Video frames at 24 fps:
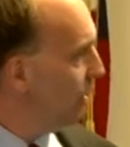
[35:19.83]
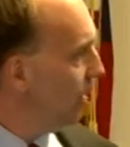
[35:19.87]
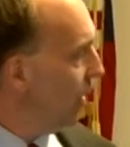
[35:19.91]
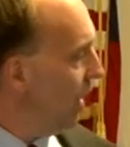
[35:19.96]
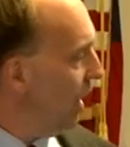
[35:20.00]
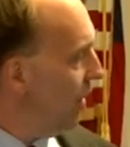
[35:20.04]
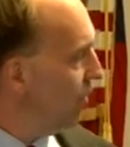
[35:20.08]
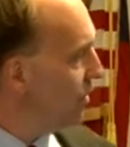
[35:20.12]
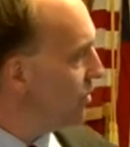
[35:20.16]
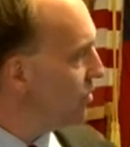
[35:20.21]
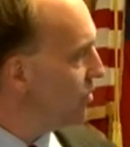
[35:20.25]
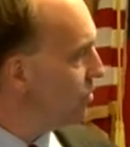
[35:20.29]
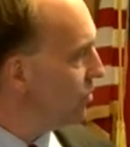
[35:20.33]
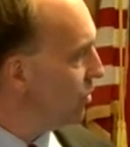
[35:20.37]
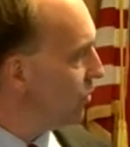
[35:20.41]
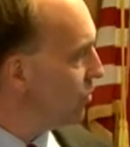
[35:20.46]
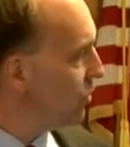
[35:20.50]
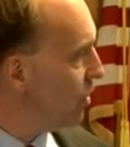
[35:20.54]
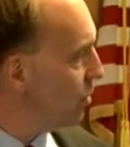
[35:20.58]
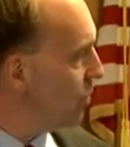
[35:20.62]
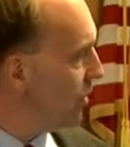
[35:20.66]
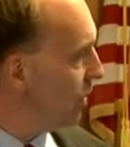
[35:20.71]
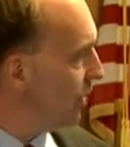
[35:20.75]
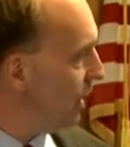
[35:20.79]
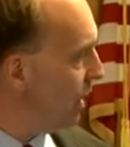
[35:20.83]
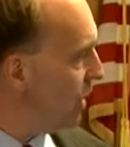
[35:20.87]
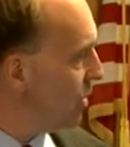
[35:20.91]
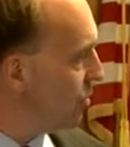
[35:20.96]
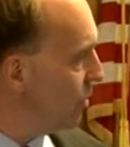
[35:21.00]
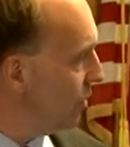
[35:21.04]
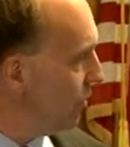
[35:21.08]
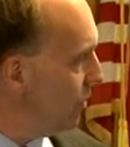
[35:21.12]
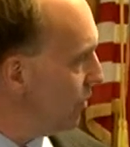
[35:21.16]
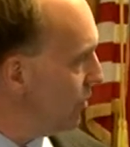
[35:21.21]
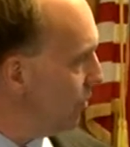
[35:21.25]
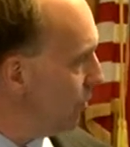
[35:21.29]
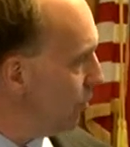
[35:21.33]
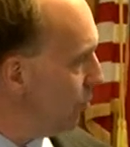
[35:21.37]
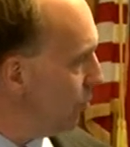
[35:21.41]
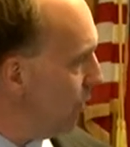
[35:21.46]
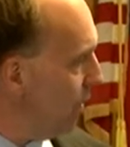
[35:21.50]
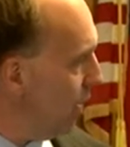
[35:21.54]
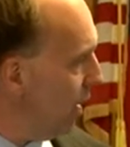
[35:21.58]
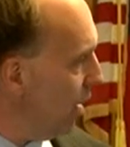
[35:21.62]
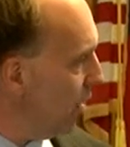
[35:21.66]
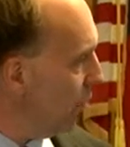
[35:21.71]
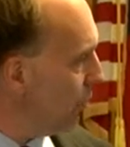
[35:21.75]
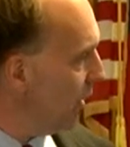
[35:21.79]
And this is a simulation. This is uh,